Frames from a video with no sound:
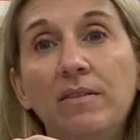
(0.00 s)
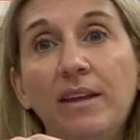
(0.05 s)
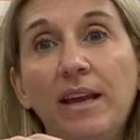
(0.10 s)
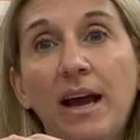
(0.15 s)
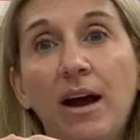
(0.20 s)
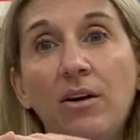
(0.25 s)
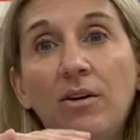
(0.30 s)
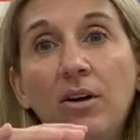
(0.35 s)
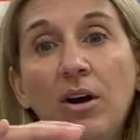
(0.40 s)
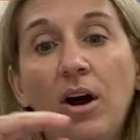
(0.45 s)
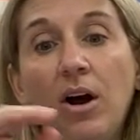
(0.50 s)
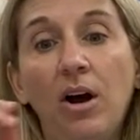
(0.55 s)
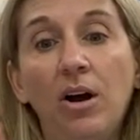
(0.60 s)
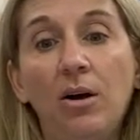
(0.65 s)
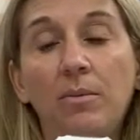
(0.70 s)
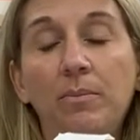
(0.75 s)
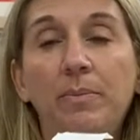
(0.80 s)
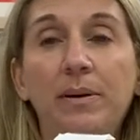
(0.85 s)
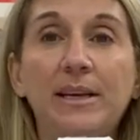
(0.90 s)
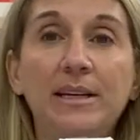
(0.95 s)
the
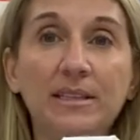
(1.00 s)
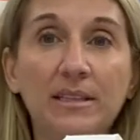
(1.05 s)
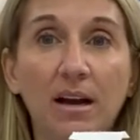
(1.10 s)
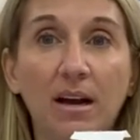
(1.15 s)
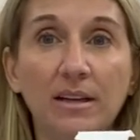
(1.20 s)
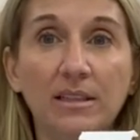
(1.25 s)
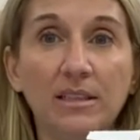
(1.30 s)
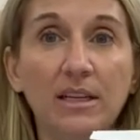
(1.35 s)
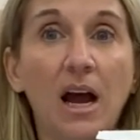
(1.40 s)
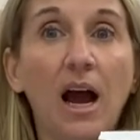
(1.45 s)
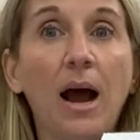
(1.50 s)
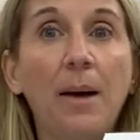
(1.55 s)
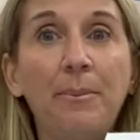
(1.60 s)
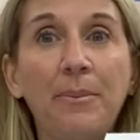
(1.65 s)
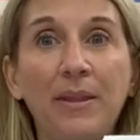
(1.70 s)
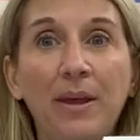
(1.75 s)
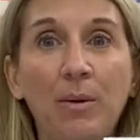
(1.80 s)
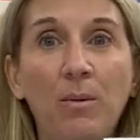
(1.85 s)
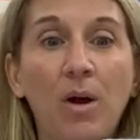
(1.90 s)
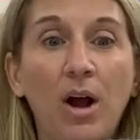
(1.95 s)
alcohol piece on top
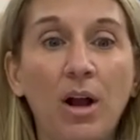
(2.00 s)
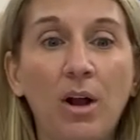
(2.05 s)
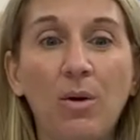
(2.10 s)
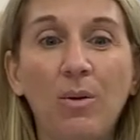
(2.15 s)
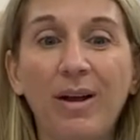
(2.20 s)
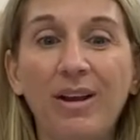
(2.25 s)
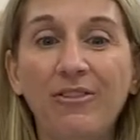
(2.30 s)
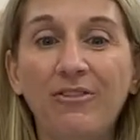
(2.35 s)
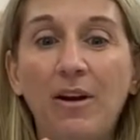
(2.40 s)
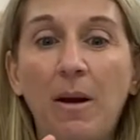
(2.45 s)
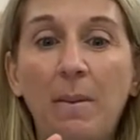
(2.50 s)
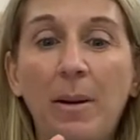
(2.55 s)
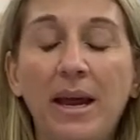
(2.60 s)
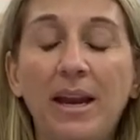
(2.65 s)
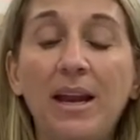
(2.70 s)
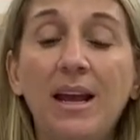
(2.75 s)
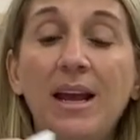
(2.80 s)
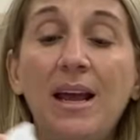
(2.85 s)
and they walk away from it,